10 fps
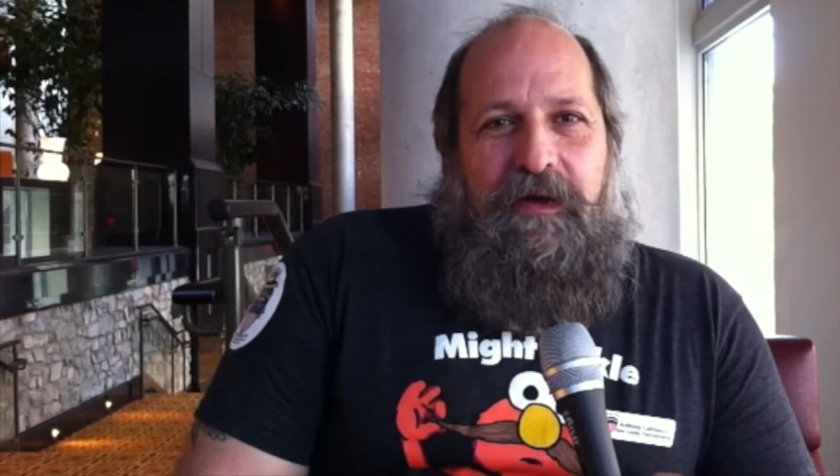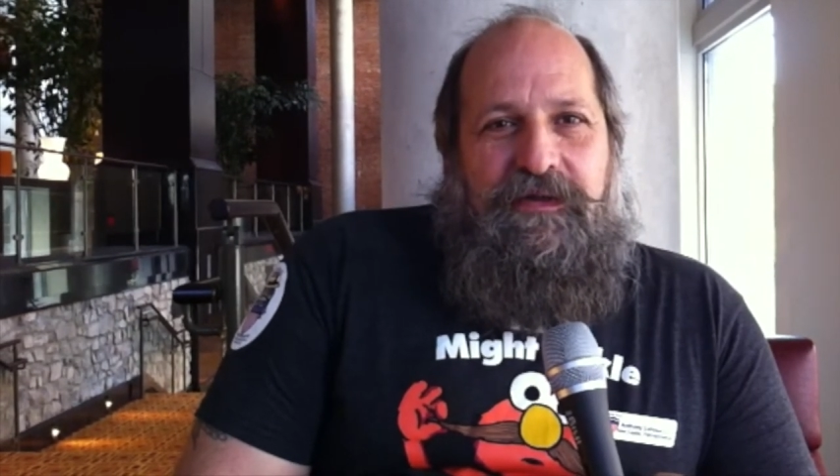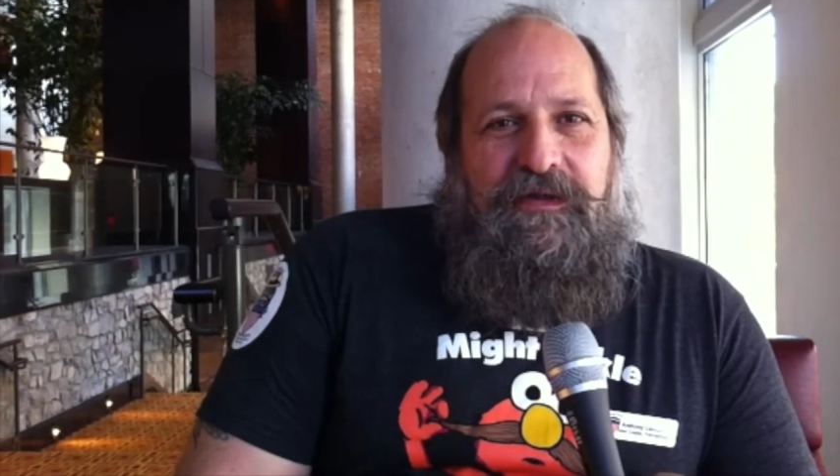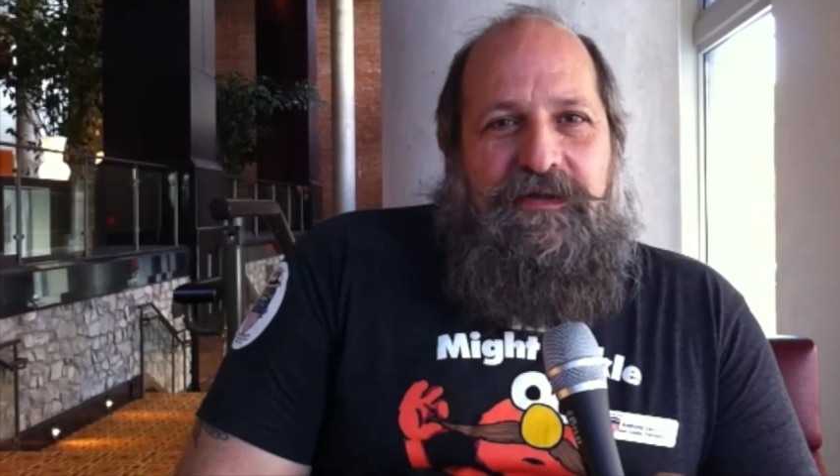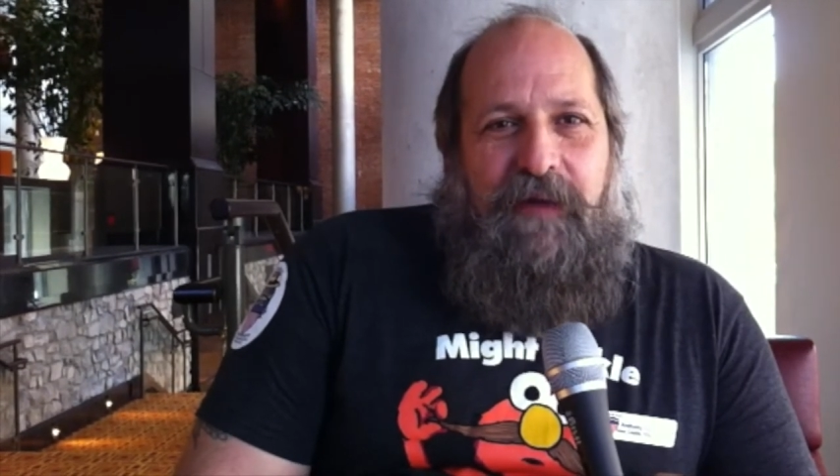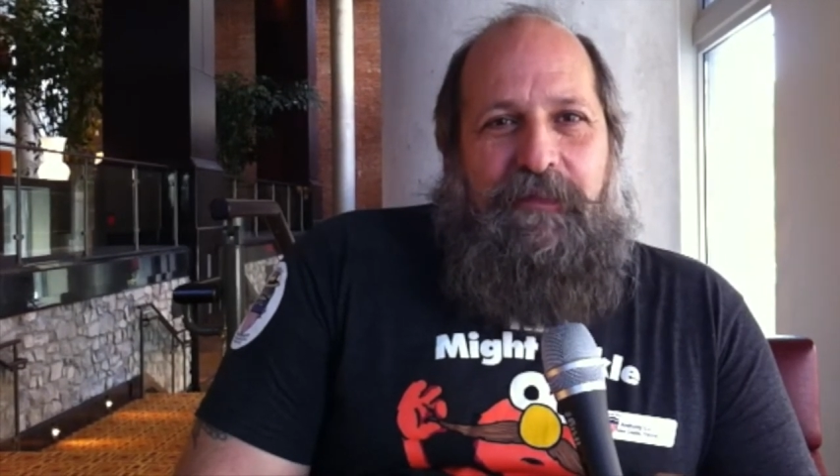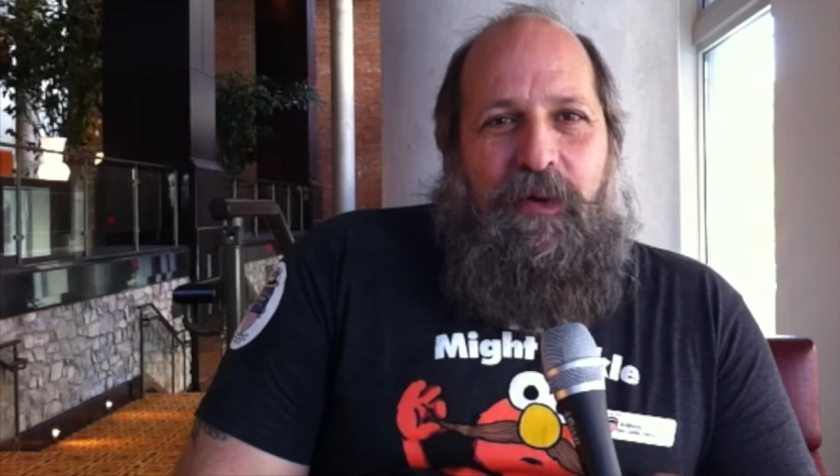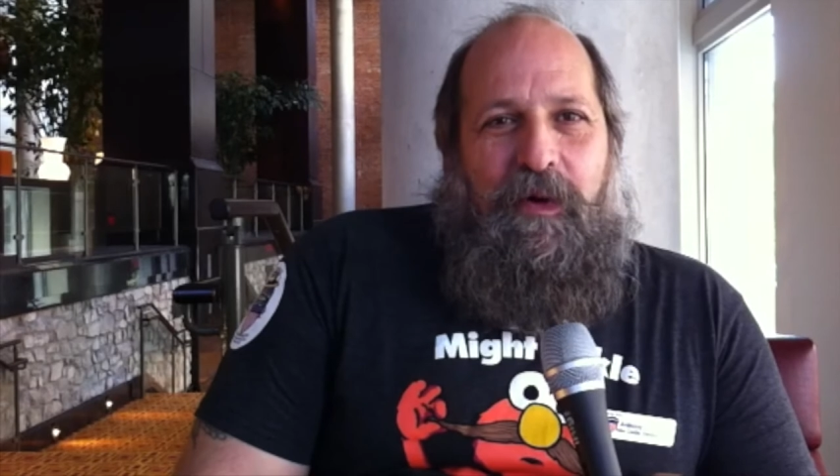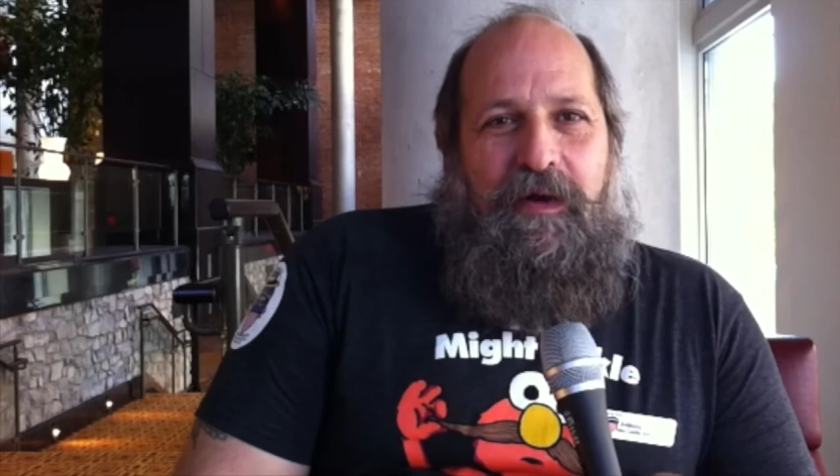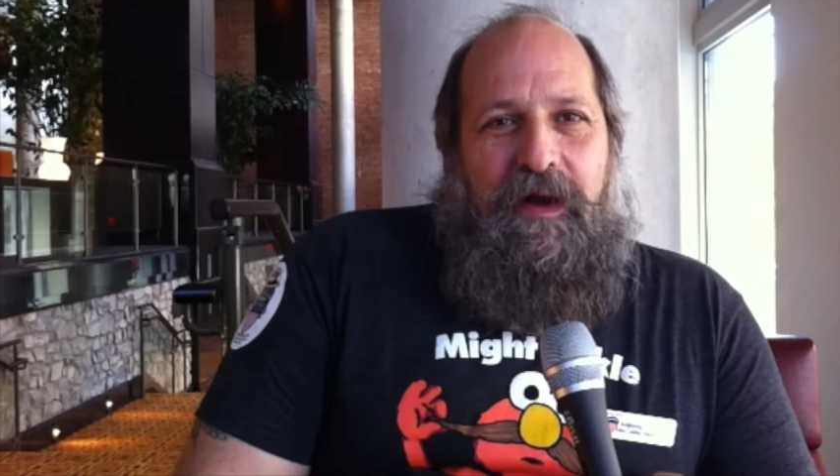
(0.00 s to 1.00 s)
and it just kept
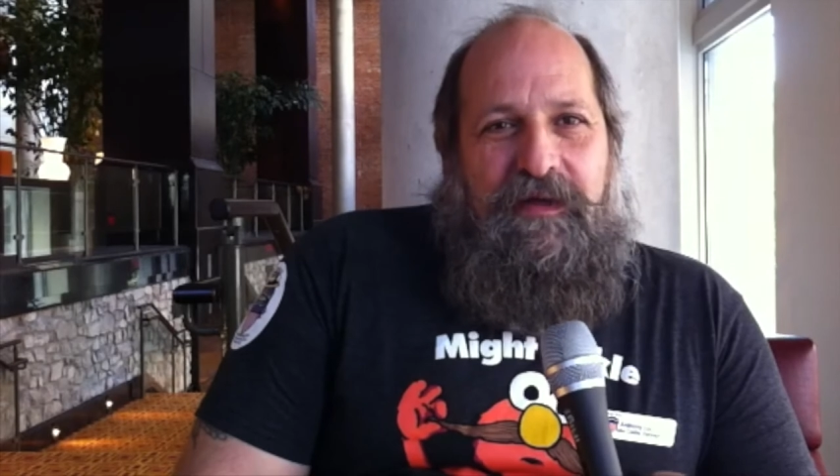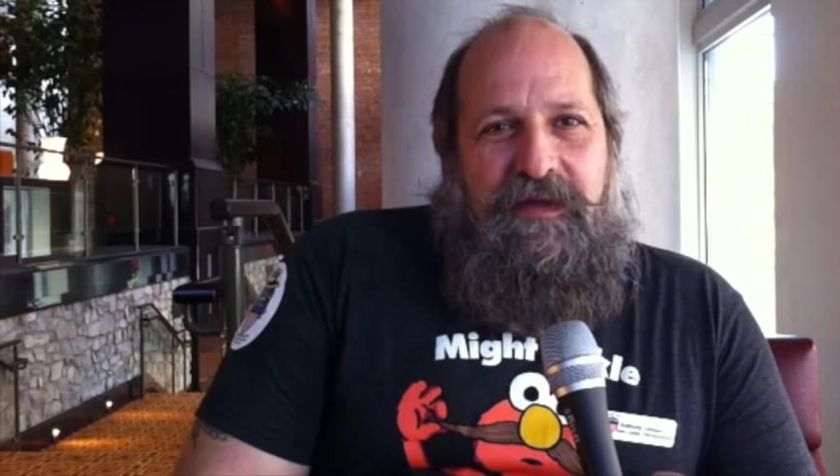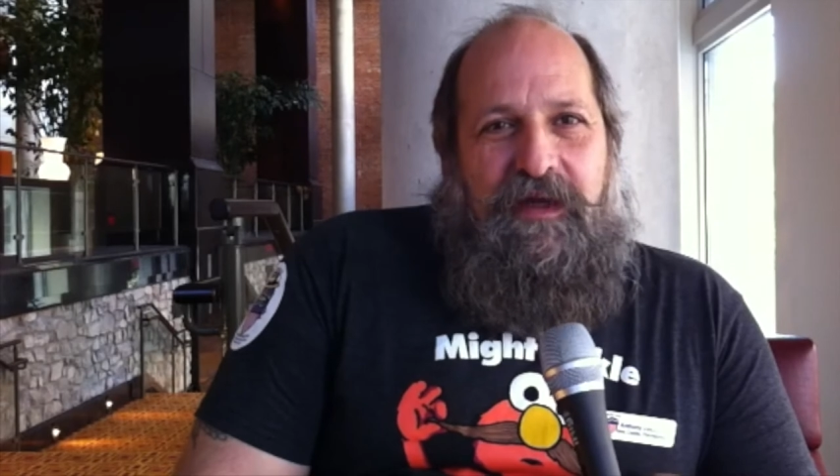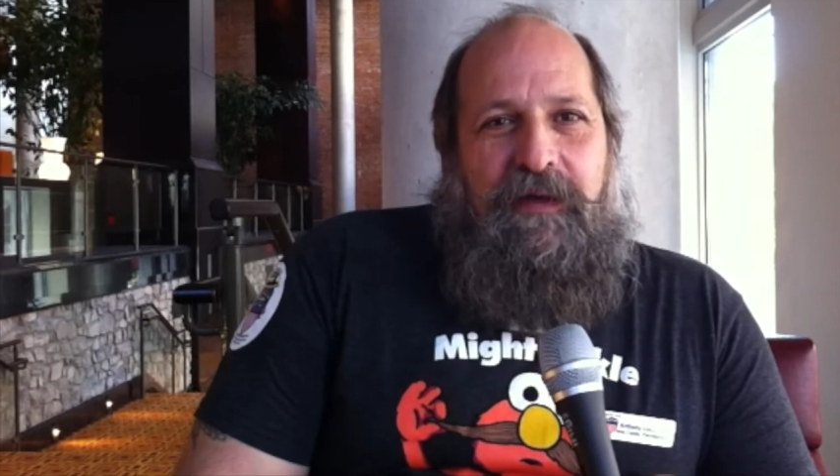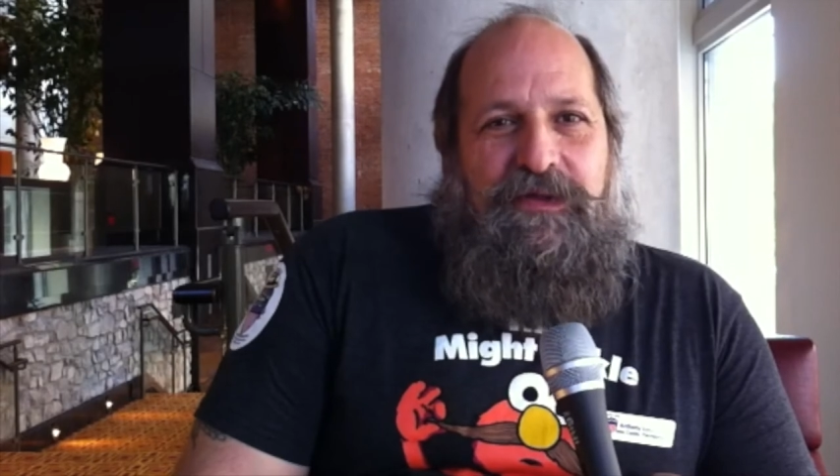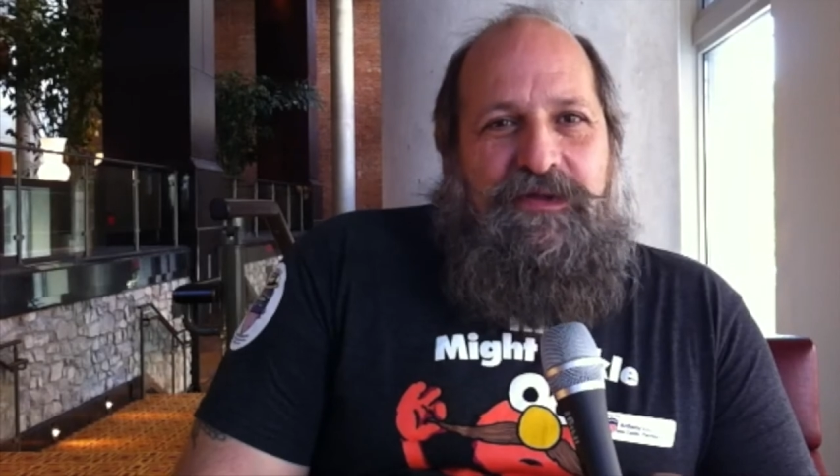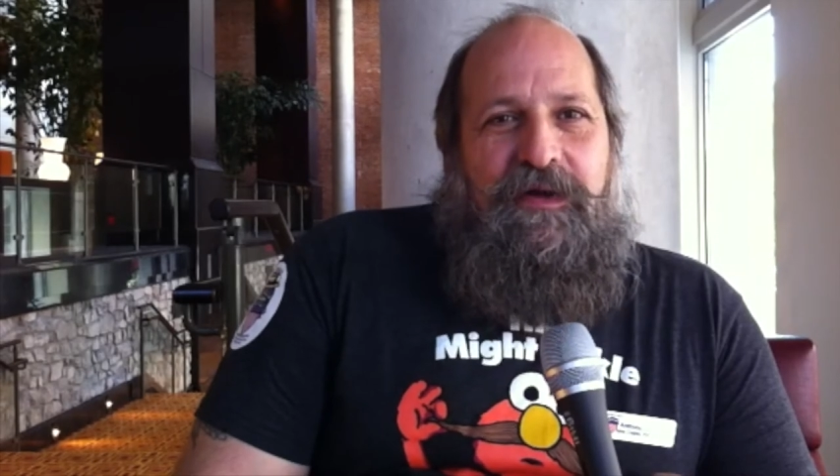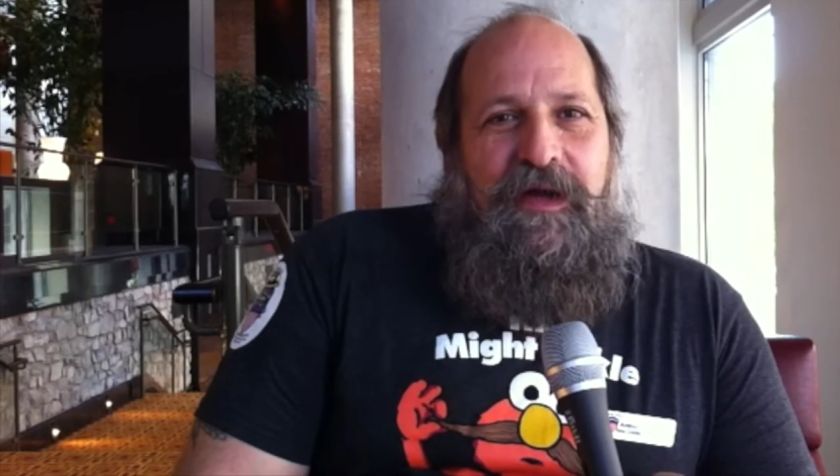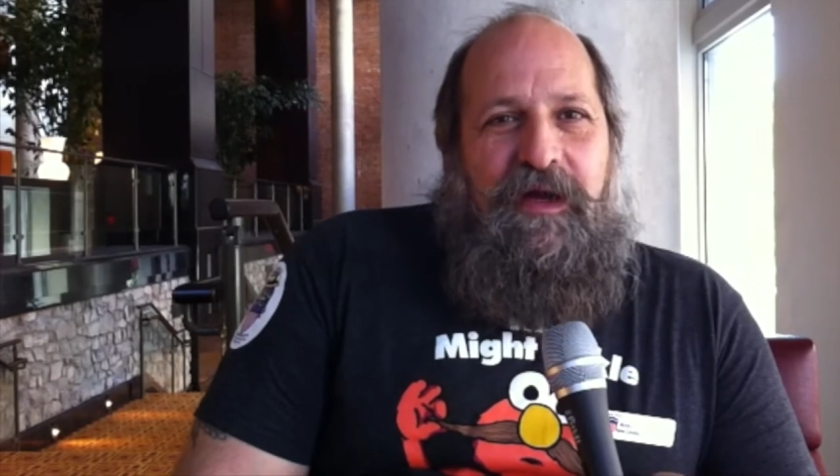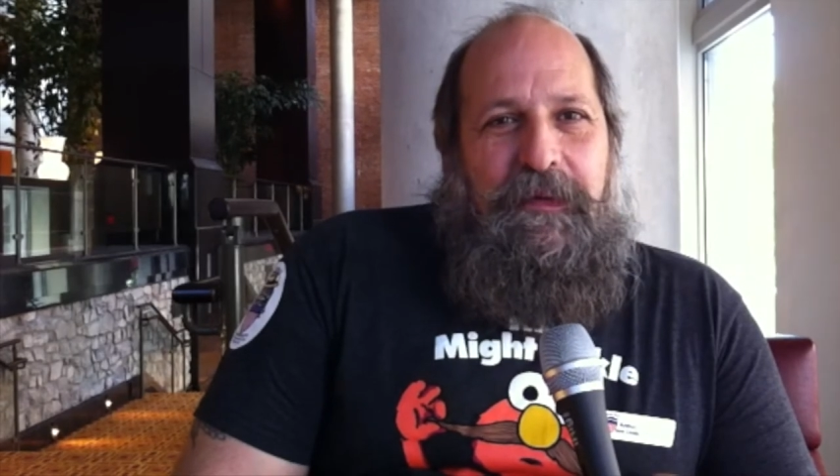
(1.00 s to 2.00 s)
going, and I said, I'm just
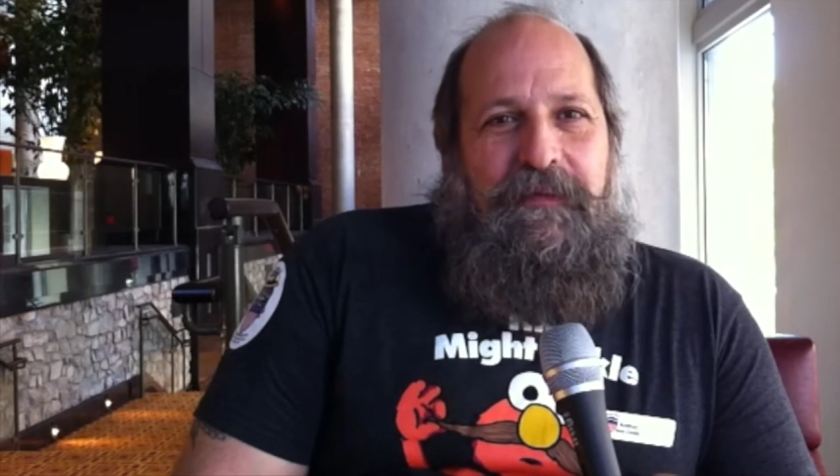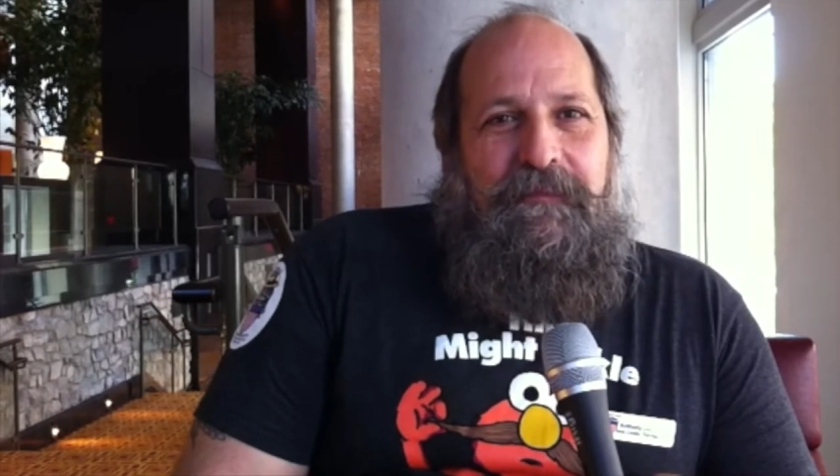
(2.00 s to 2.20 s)
going to keep it.